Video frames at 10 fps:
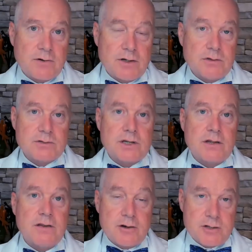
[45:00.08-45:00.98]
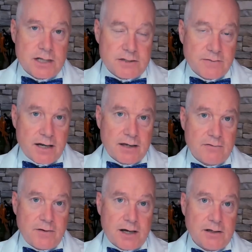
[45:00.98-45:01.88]
going to reduce their chance of
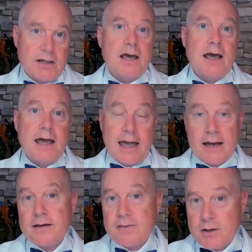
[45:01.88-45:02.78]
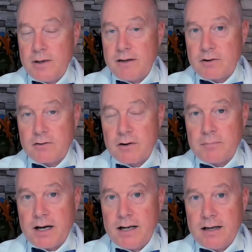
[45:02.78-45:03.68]
getting infected. And I think we have a
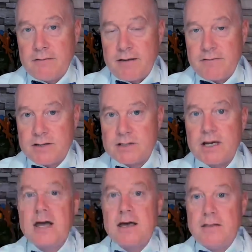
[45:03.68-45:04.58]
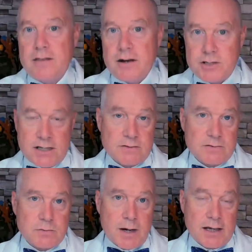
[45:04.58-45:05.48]
growing body of evidence, their
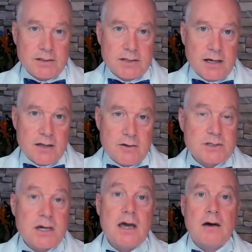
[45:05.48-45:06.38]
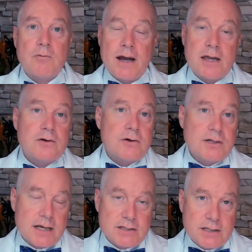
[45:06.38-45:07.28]
chance of spreading it to others.
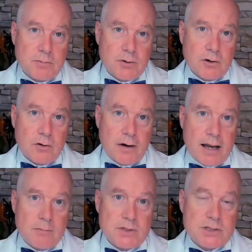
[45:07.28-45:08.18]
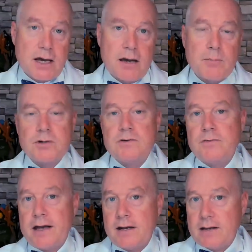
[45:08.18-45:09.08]
Regular testing programs, um,
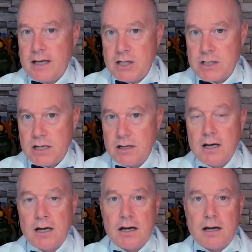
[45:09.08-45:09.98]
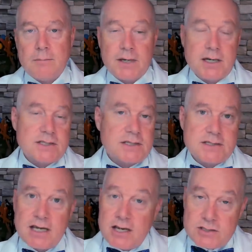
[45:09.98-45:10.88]
good ventilation. Um, kids
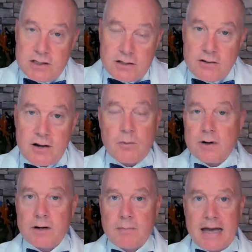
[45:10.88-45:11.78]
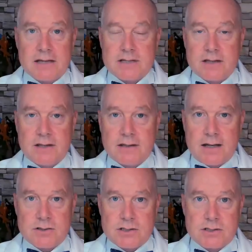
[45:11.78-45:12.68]
at this age, they're not wearing masks. I think
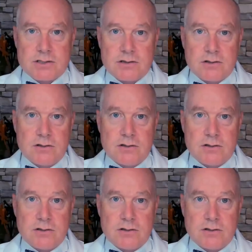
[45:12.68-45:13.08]
that's just